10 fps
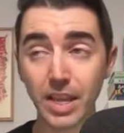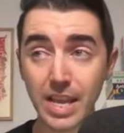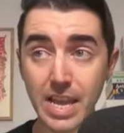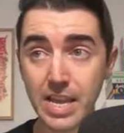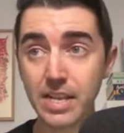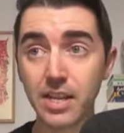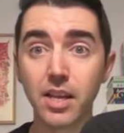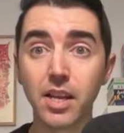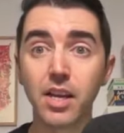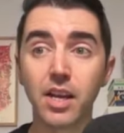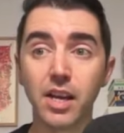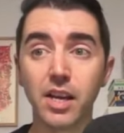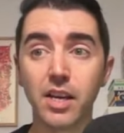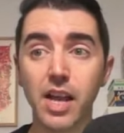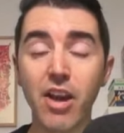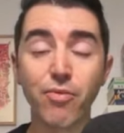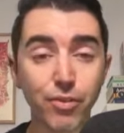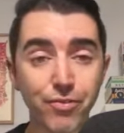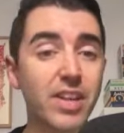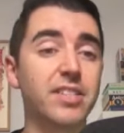in
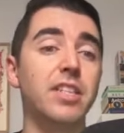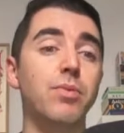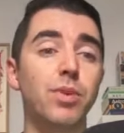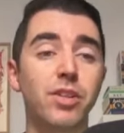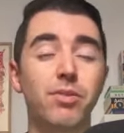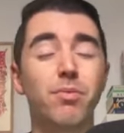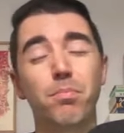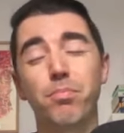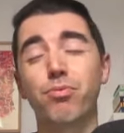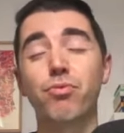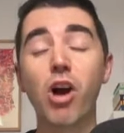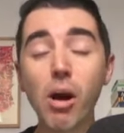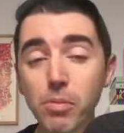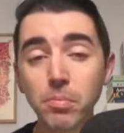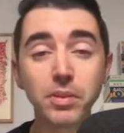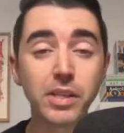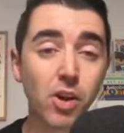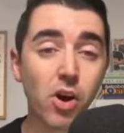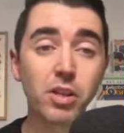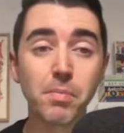F1 fantasy with probably
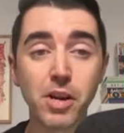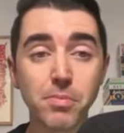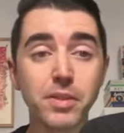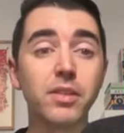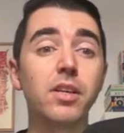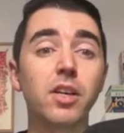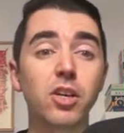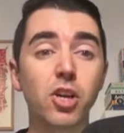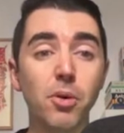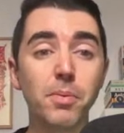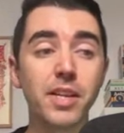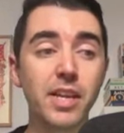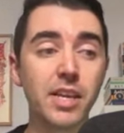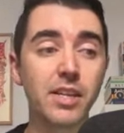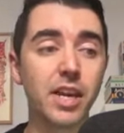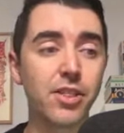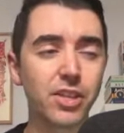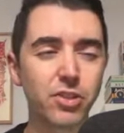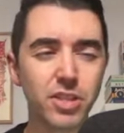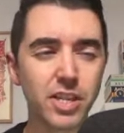Ollie Bearman coming in. I
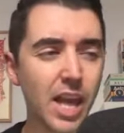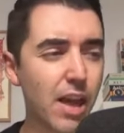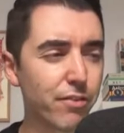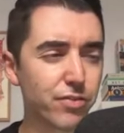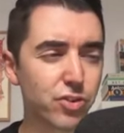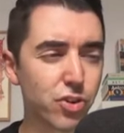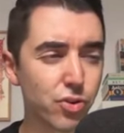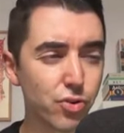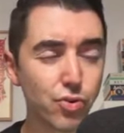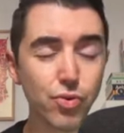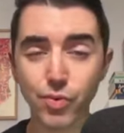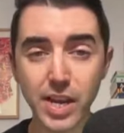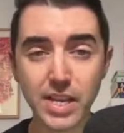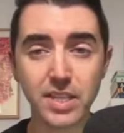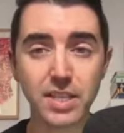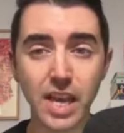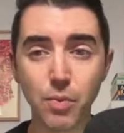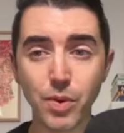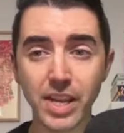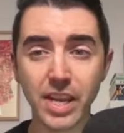think there's an F2 race that
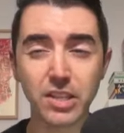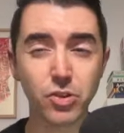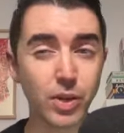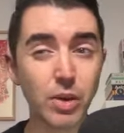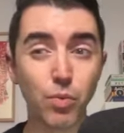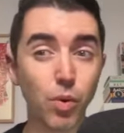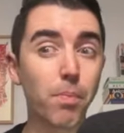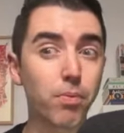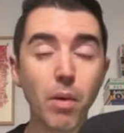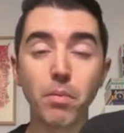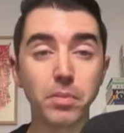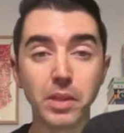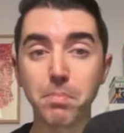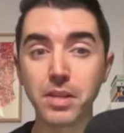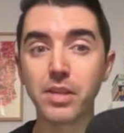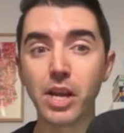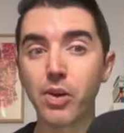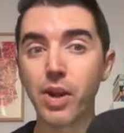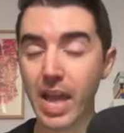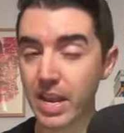weekend, so he will probably be
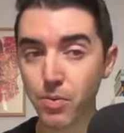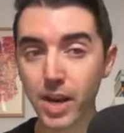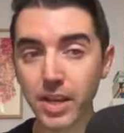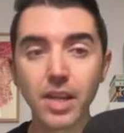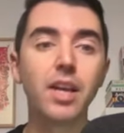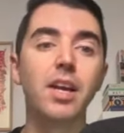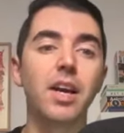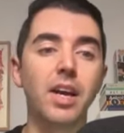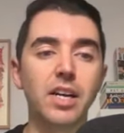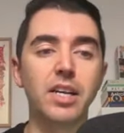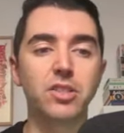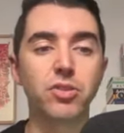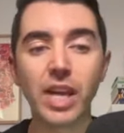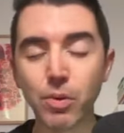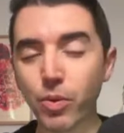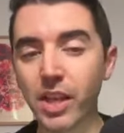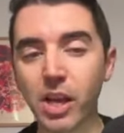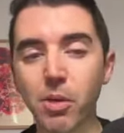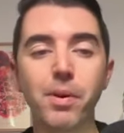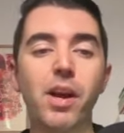there anyway. So that will
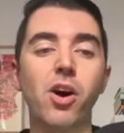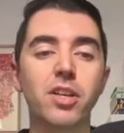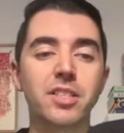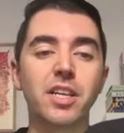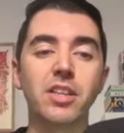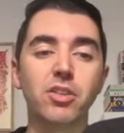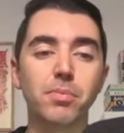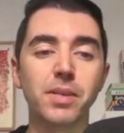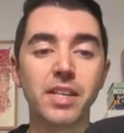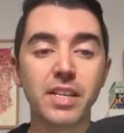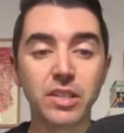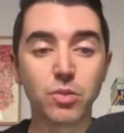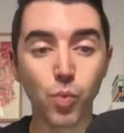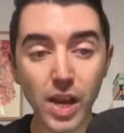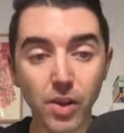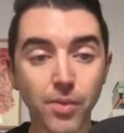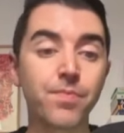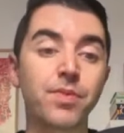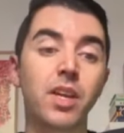help Haas a little bit as well.